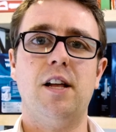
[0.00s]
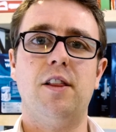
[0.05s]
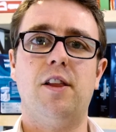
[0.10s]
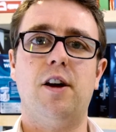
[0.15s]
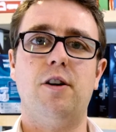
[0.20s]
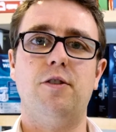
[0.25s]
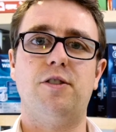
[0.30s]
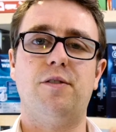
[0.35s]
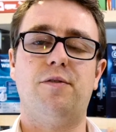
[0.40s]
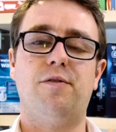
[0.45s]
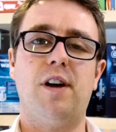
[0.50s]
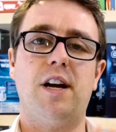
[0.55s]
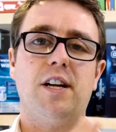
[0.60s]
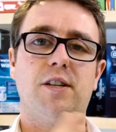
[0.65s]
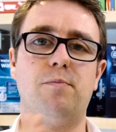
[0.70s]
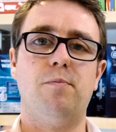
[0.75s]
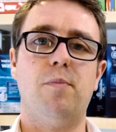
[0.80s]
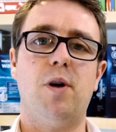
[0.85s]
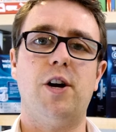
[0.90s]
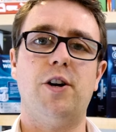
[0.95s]
those
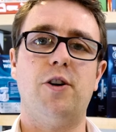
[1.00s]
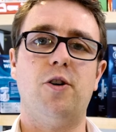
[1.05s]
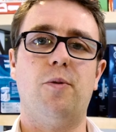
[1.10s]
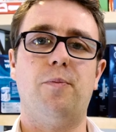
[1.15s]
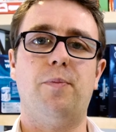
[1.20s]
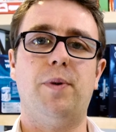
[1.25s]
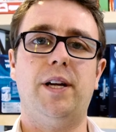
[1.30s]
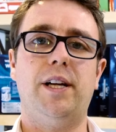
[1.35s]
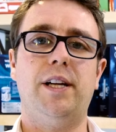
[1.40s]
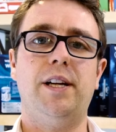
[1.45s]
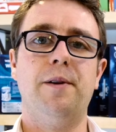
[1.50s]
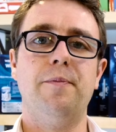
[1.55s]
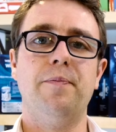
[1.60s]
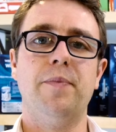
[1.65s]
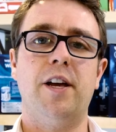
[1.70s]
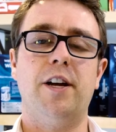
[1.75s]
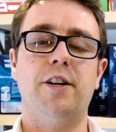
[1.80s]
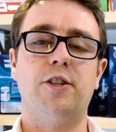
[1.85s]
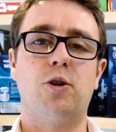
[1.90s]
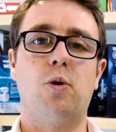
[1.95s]
effects might not be
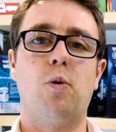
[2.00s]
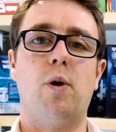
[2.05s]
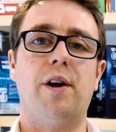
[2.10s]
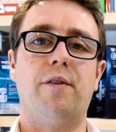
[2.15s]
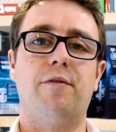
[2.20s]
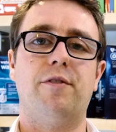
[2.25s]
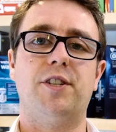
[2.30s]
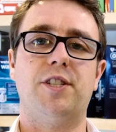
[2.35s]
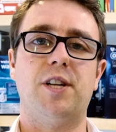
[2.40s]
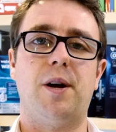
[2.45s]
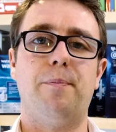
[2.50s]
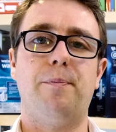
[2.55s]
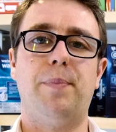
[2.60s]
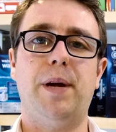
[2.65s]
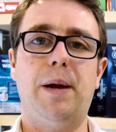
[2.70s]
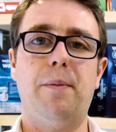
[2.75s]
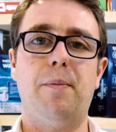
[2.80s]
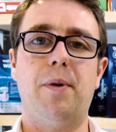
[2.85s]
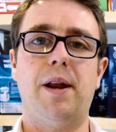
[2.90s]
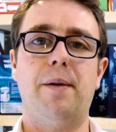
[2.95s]
as quick for some
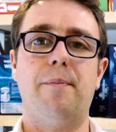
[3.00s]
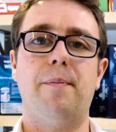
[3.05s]
people.